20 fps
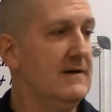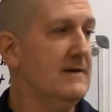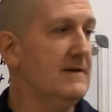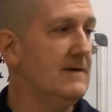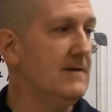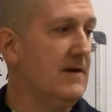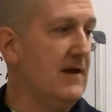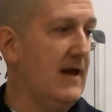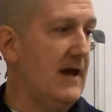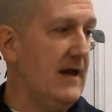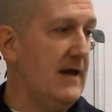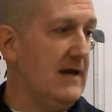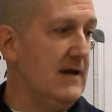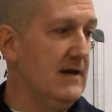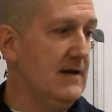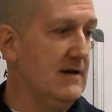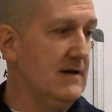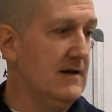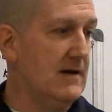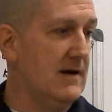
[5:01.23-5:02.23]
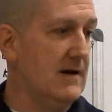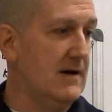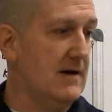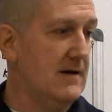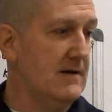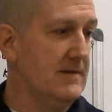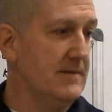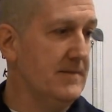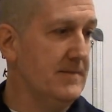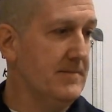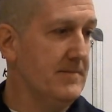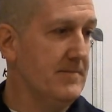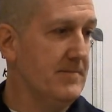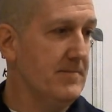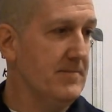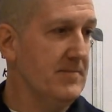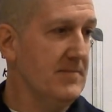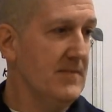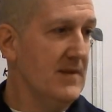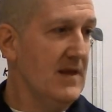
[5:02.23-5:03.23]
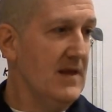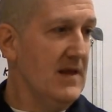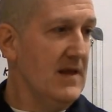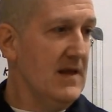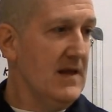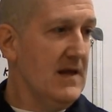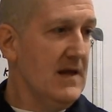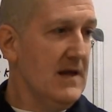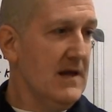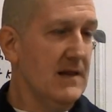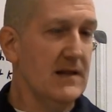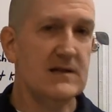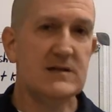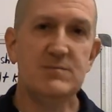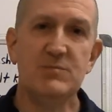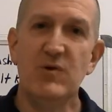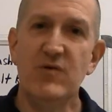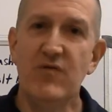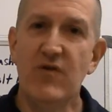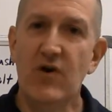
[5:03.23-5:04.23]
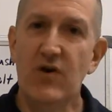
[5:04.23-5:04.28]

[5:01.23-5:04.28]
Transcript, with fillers: Okay, uh, let's move